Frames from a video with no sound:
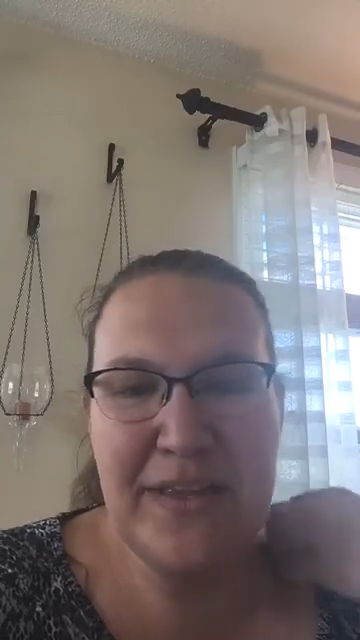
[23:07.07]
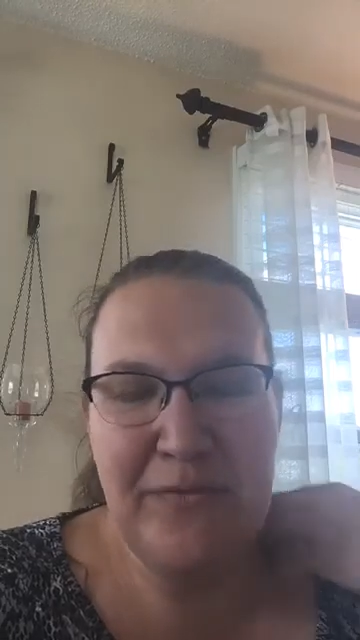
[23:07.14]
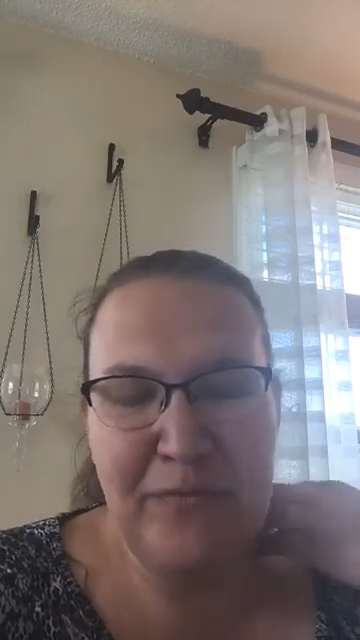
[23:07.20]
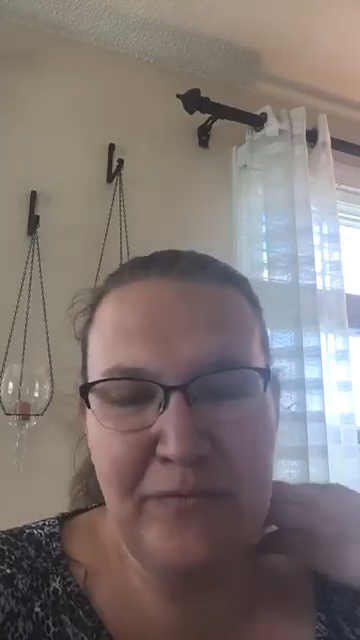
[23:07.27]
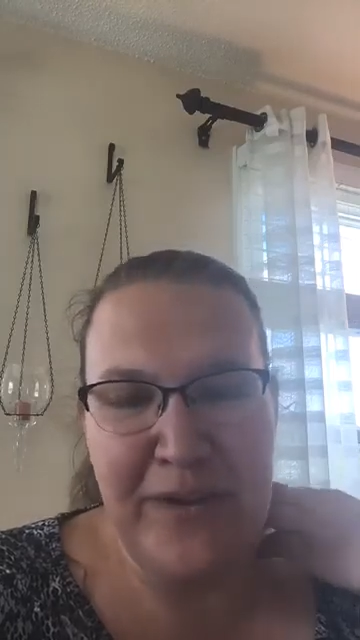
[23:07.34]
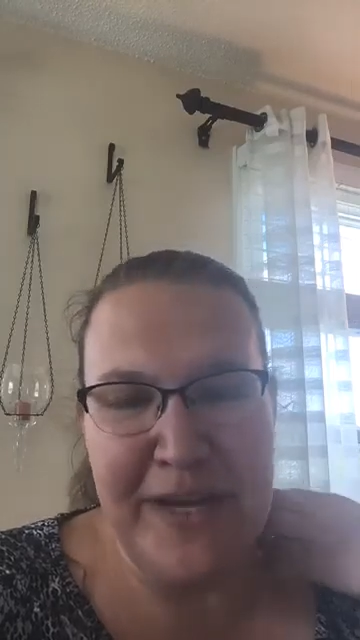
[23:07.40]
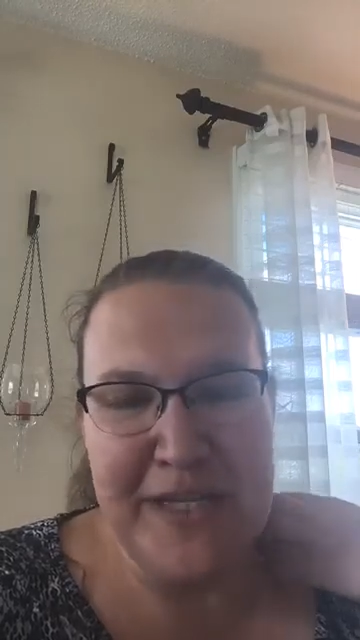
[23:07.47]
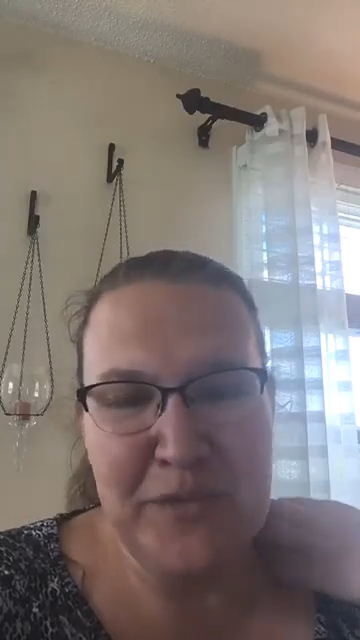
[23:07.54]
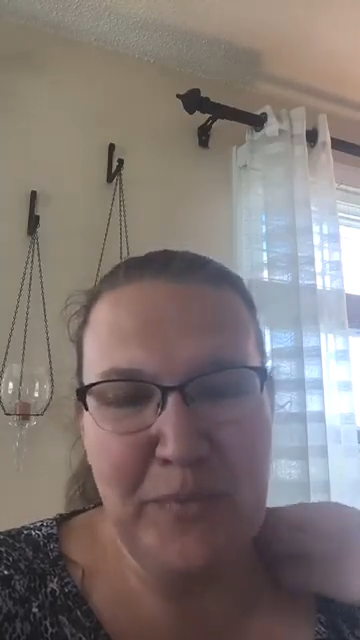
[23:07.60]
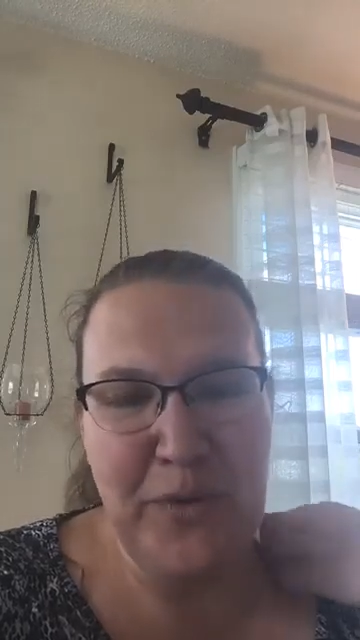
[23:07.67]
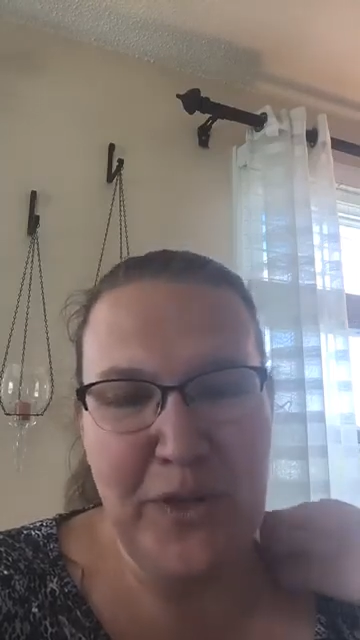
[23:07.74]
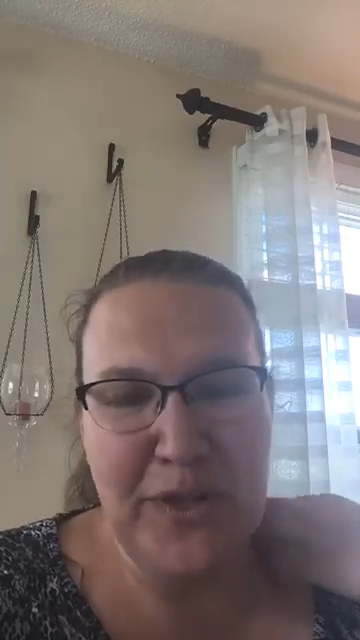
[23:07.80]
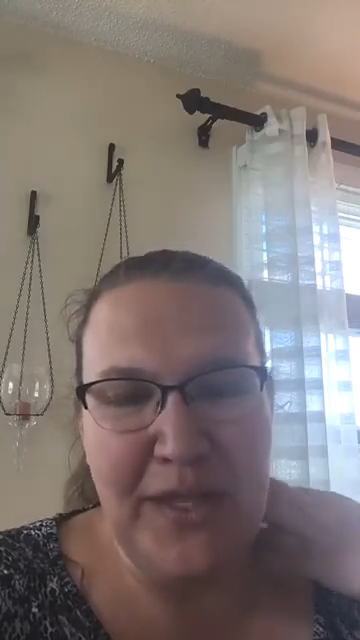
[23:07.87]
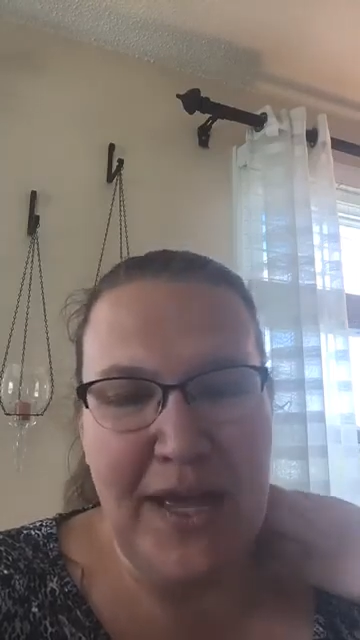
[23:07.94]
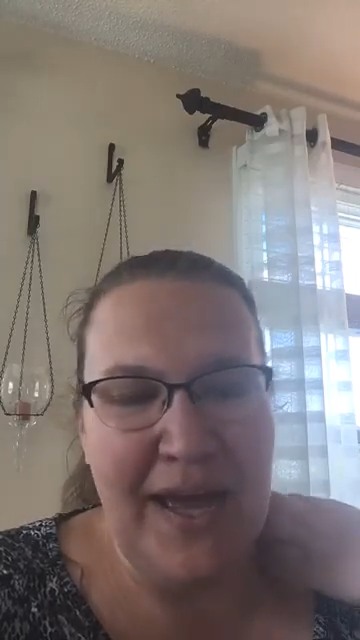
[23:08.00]

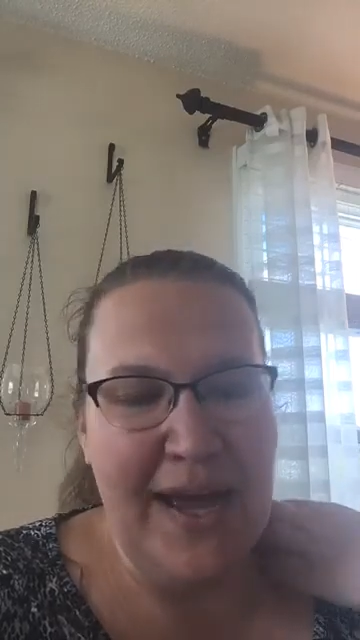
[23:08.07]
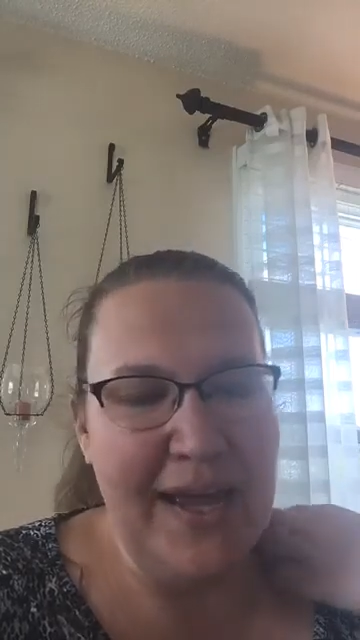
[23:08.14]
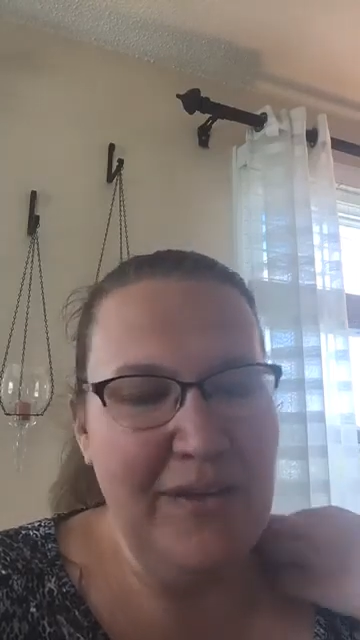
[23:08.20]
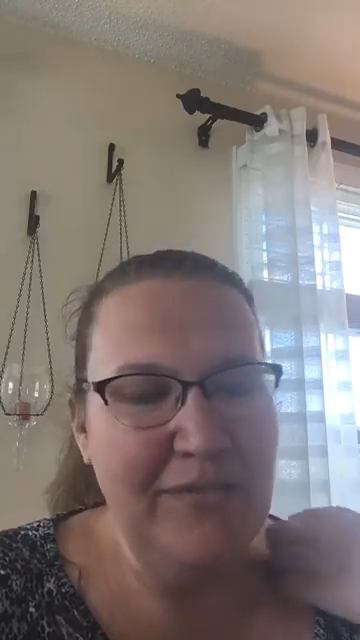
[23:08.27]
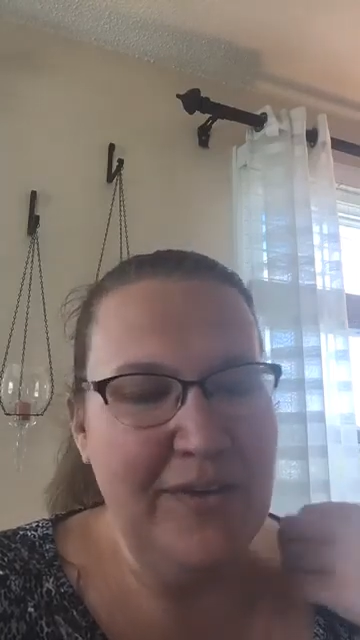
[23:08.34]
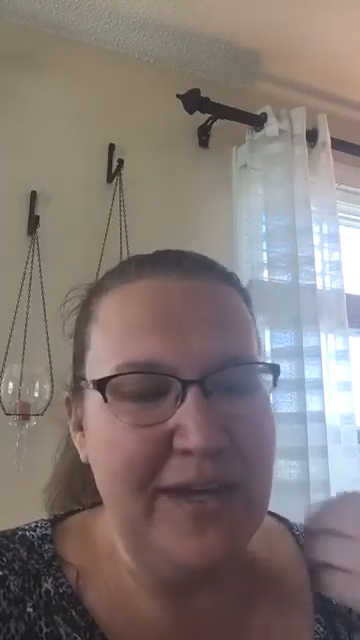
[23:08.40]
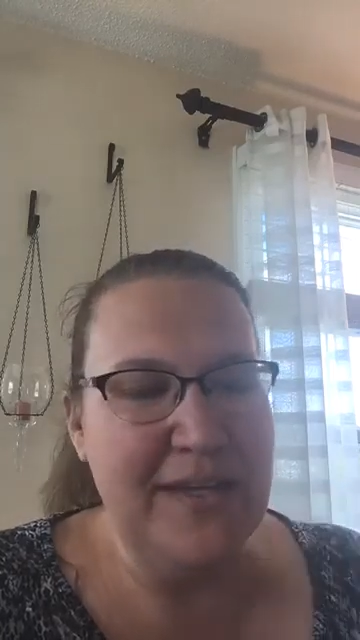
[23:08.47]
Facebook Live